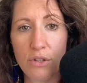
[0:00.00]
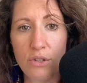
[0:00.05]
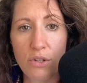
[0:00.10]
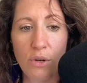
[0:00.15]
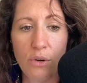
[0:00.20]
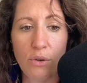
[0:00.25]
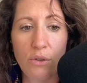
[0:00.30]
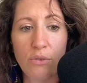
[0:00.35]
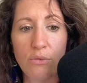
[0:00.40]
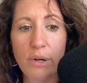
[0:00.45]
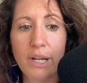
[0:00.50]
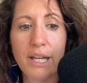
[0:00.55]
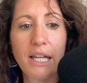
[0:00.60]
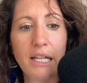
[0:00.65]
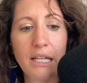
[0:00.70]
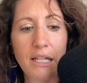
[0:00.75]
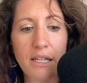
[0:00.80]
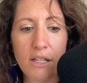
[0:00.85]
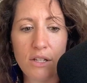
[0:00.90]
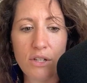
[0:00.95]
So the
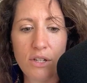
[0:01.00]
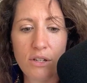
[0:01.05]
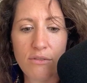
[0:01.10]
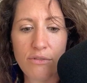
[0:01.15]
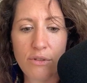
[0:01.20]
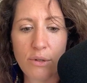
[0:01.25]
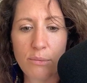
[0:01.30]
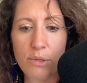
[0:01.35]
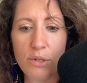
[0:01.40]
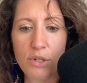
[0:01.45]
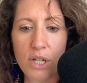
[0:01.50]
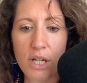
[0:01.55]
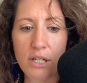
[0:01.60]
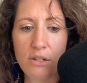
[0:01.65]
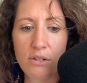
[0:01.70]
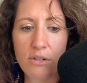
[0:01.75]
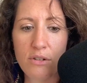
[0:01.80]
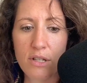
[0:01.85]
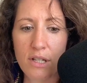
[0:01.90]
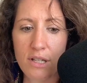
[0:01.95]
recognition for
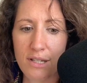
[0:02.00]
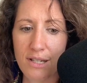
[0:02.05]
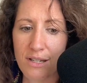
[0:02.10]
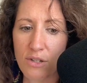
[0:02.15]
projectors is